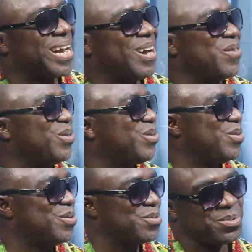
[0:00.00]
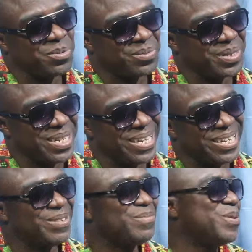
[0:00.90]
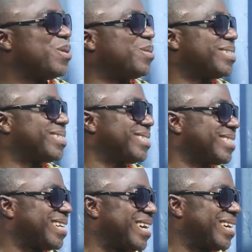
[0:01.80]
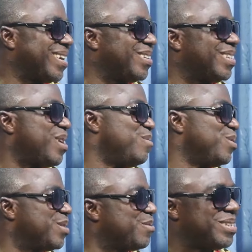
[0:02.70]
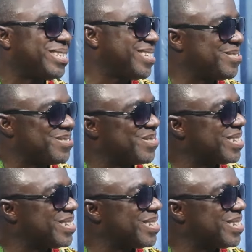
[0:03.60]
guy wants to do, there's beyond the ordinary music we see.